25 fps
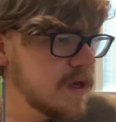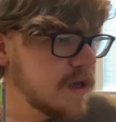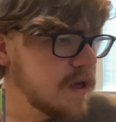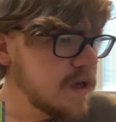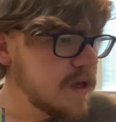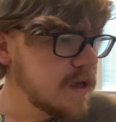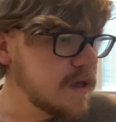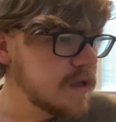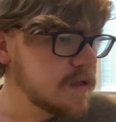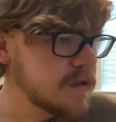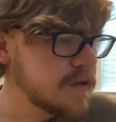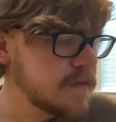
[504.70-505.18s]

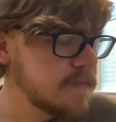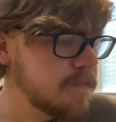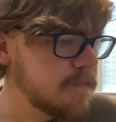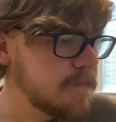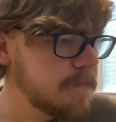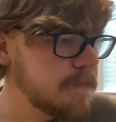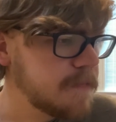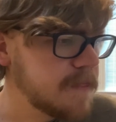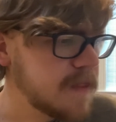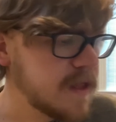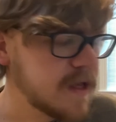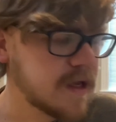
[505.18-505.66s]

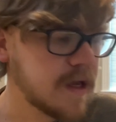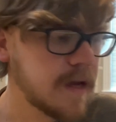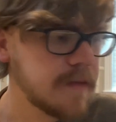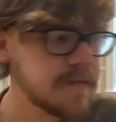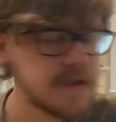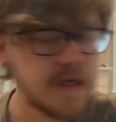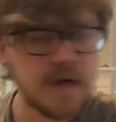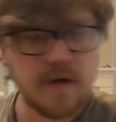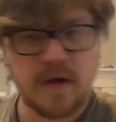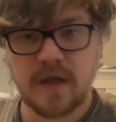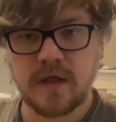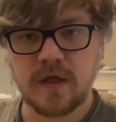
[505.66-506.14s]
it
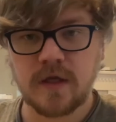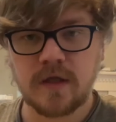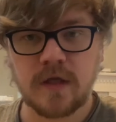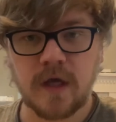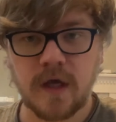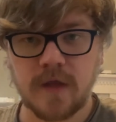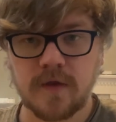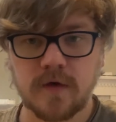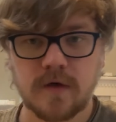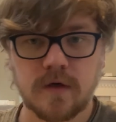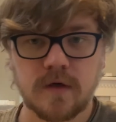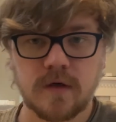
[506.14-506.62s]
comes out in
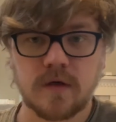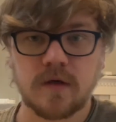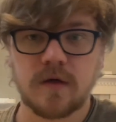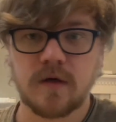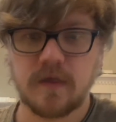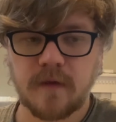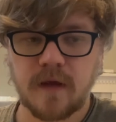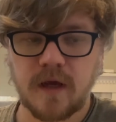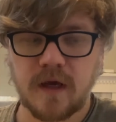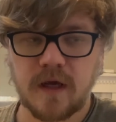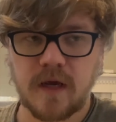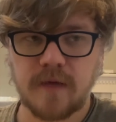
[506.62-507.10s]

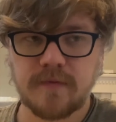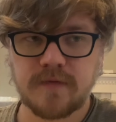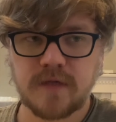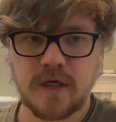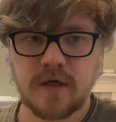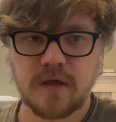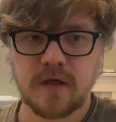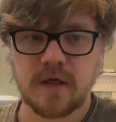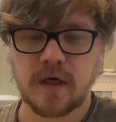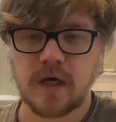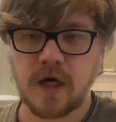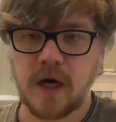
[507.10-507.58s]

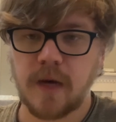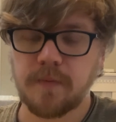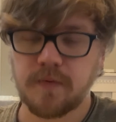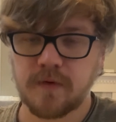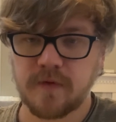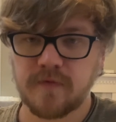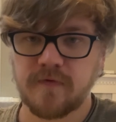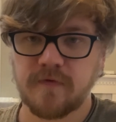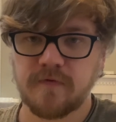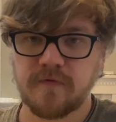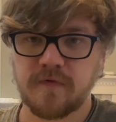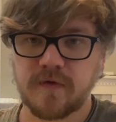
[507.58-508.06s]
a
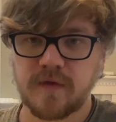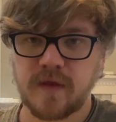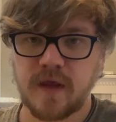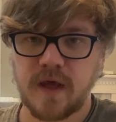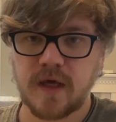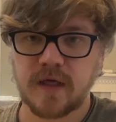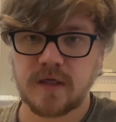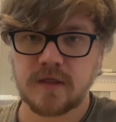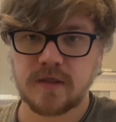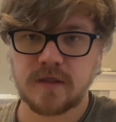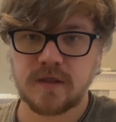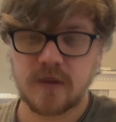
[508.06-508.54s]
couple of different
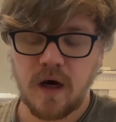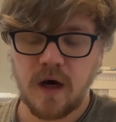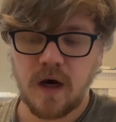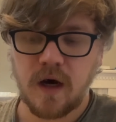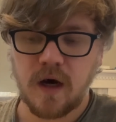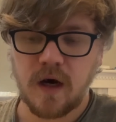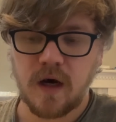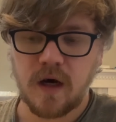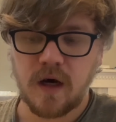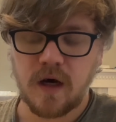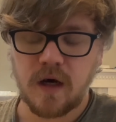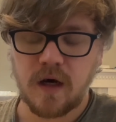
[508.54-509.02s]
things.
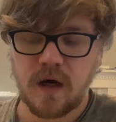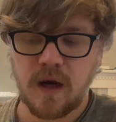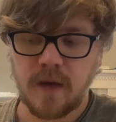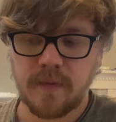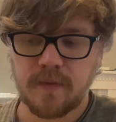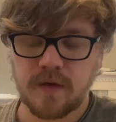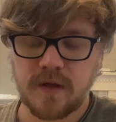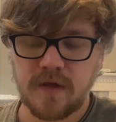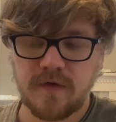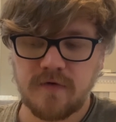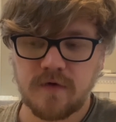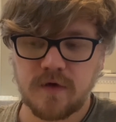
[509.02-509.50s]
I
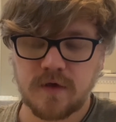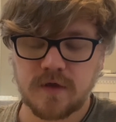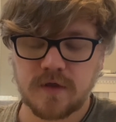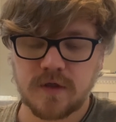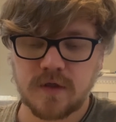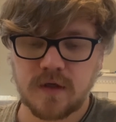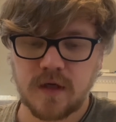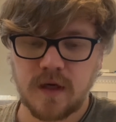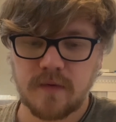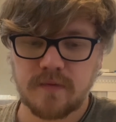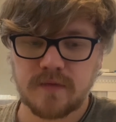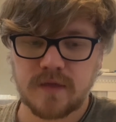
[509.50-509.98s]
believe it
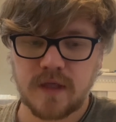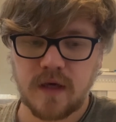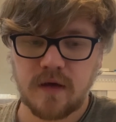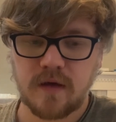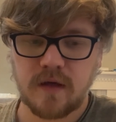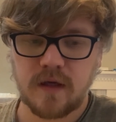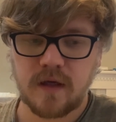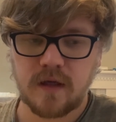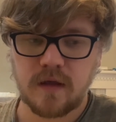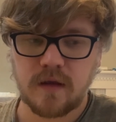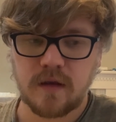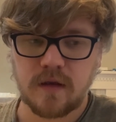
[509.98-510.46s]
also comes
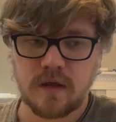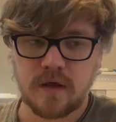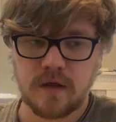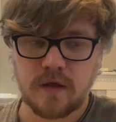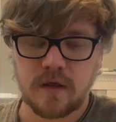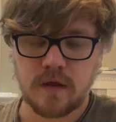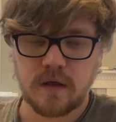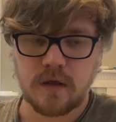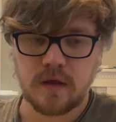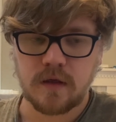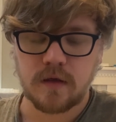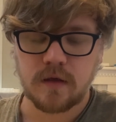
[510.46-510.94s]
out in
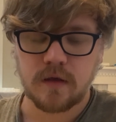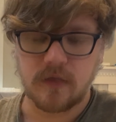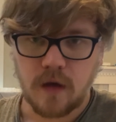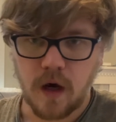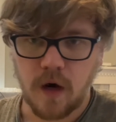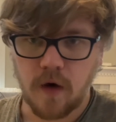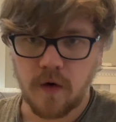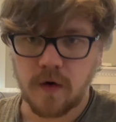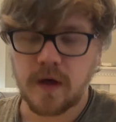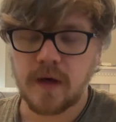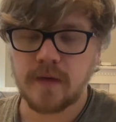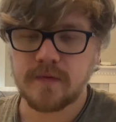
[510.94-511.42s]

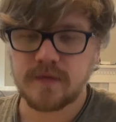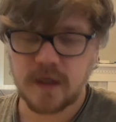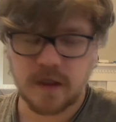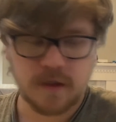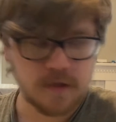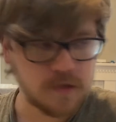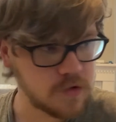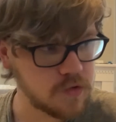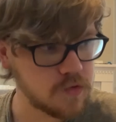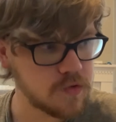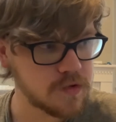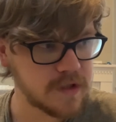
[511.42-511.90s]
it comes out
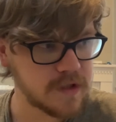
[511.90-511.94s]
in Dual